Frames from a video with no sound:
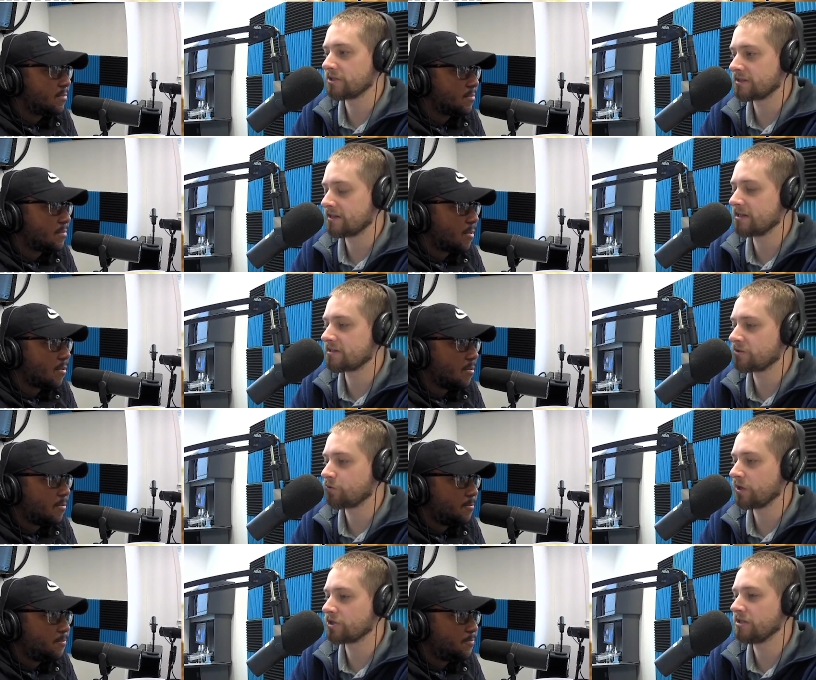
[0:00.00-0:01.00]
Speaker 1: Michigan State
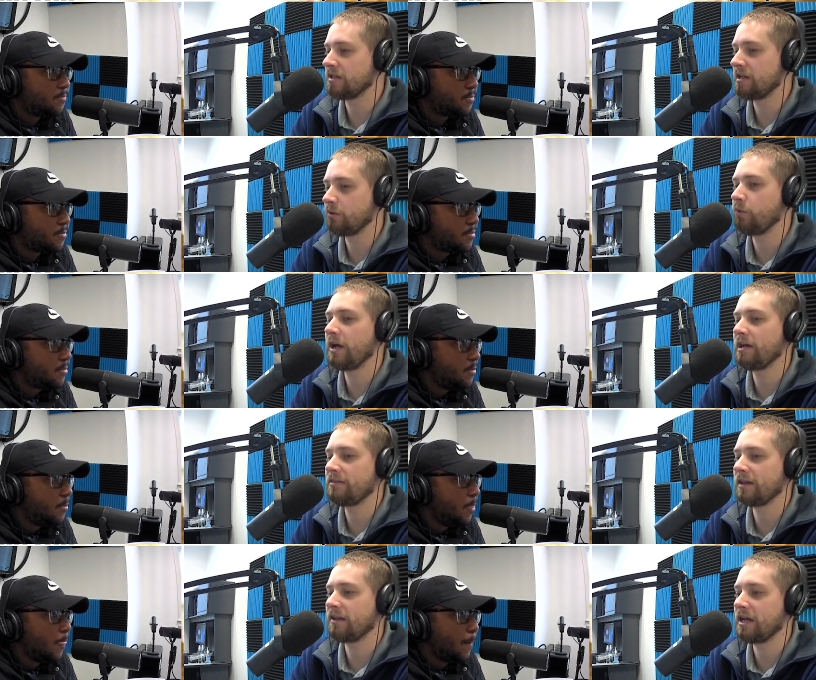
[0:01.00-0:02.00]
situation in a way
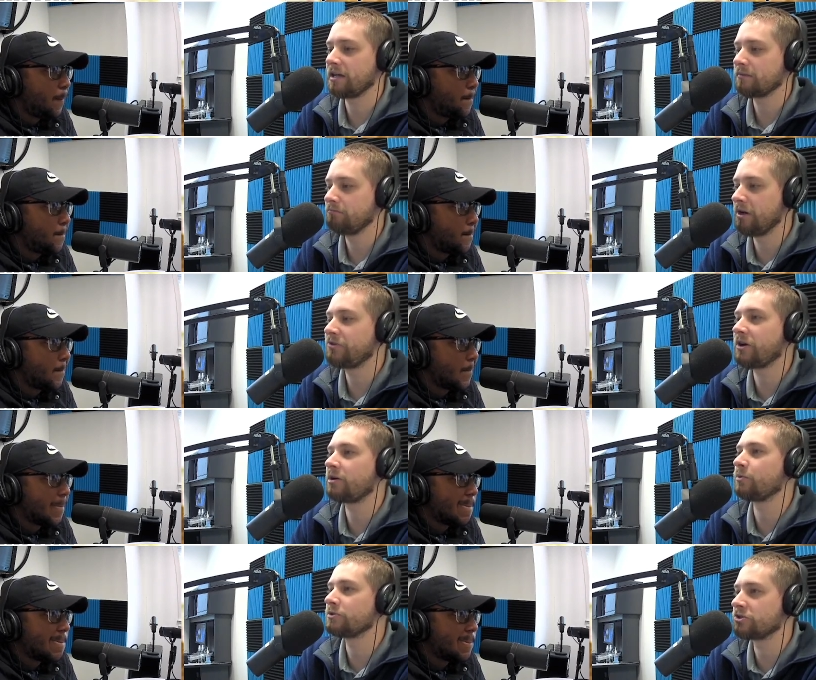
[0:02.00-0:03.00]
that like Mel
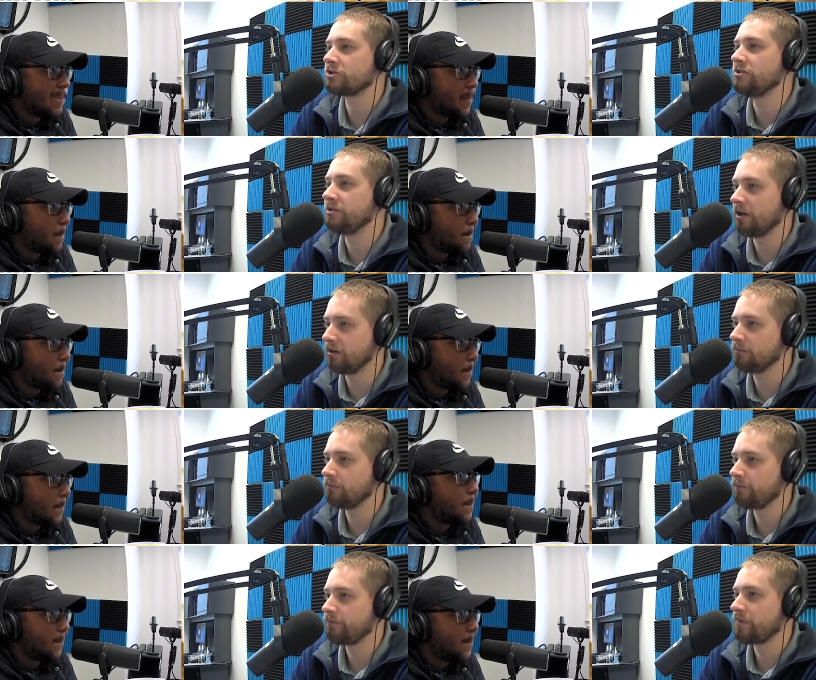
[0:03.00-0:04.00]
Tucker was just dumb.
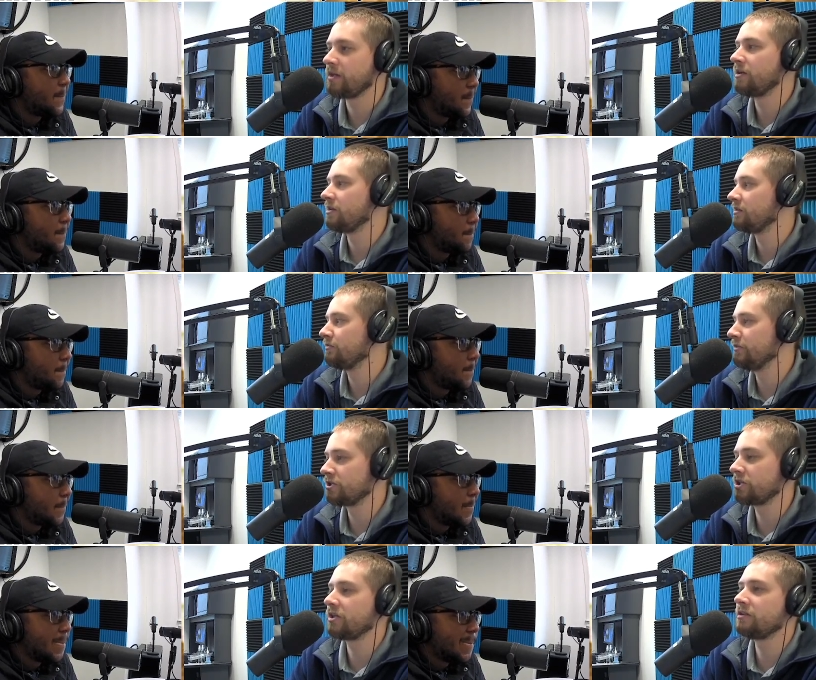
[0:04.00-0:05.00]

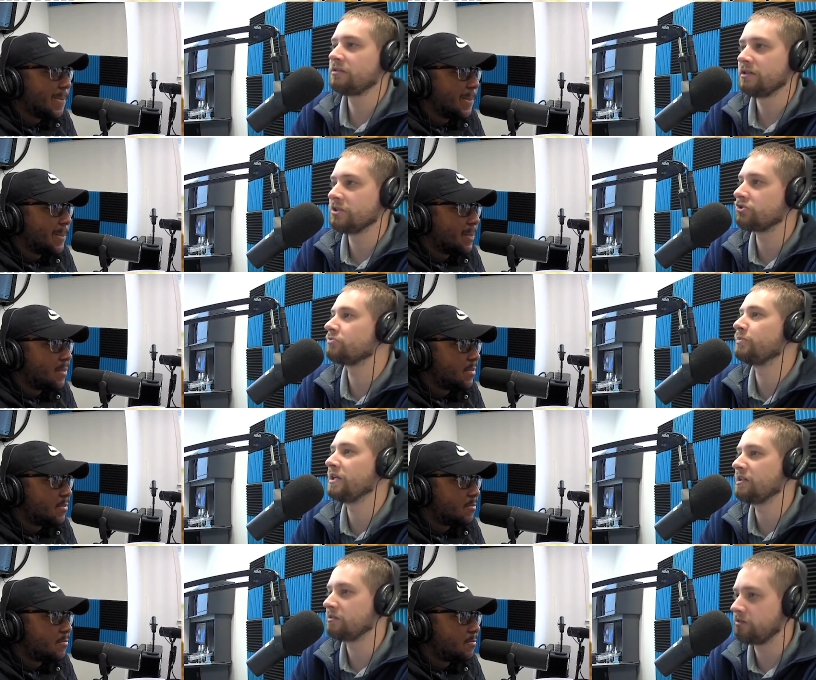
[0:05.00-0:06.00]
Michigan is just
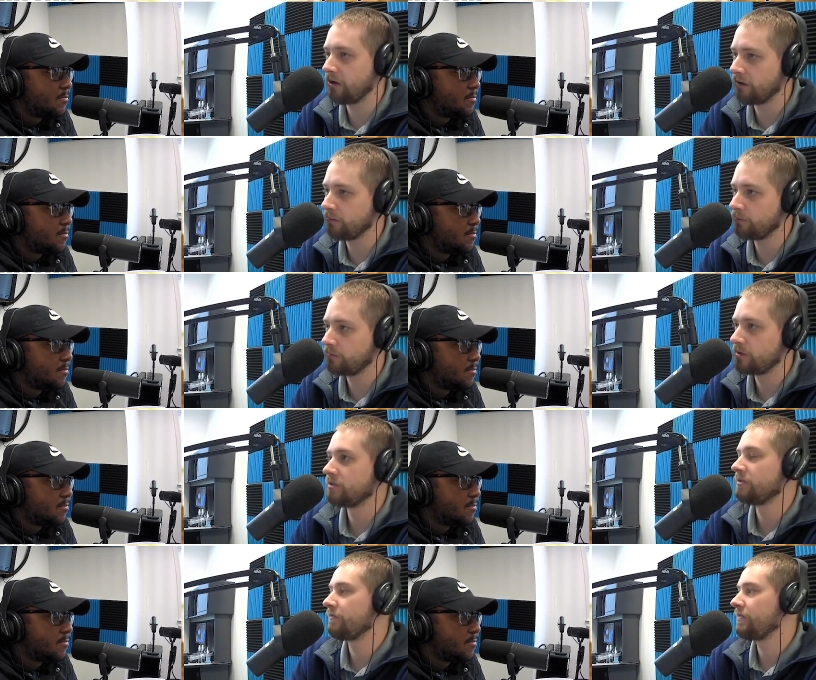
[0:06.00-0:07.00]
being dumb.
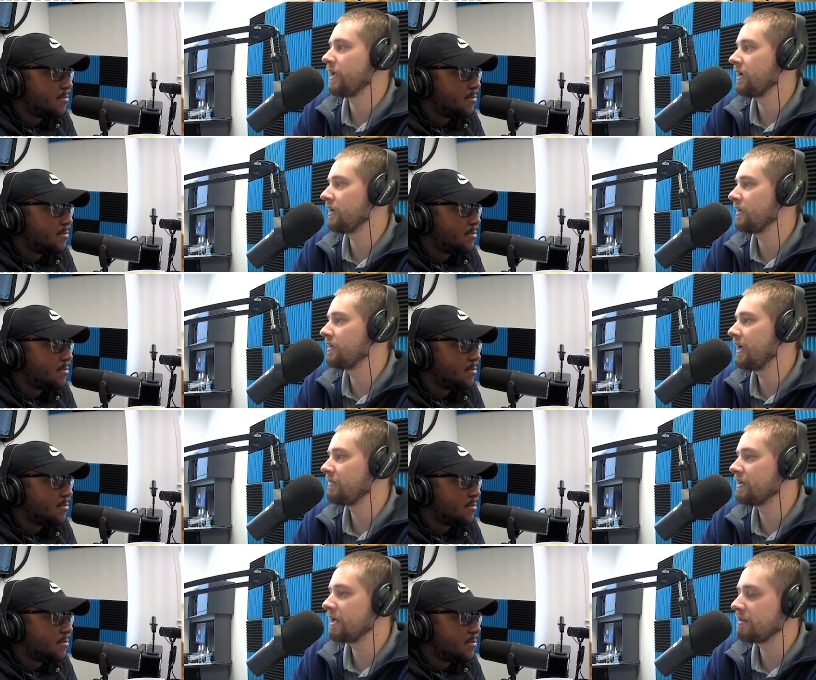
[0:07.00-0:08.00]
And
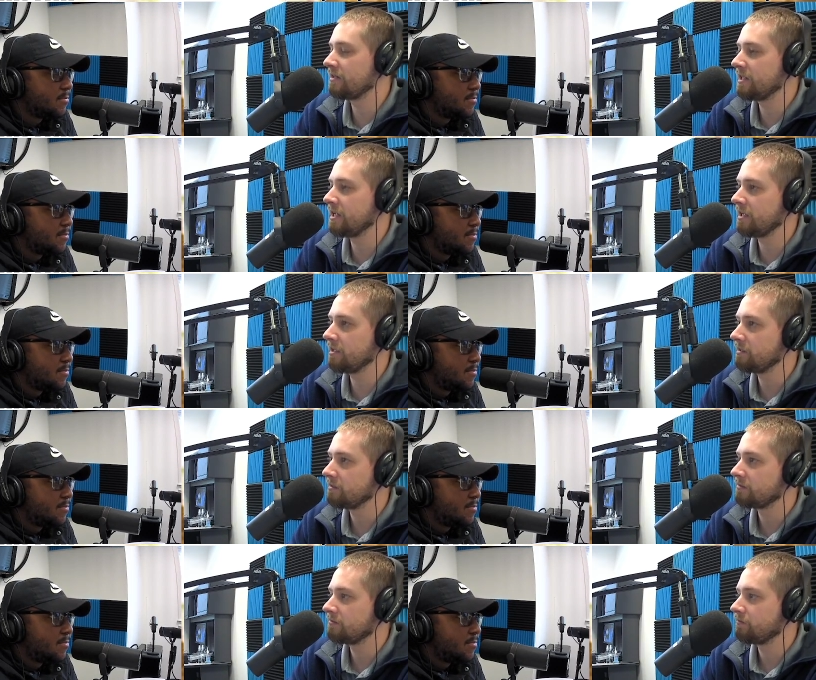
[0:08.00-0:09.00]
at the end of the day,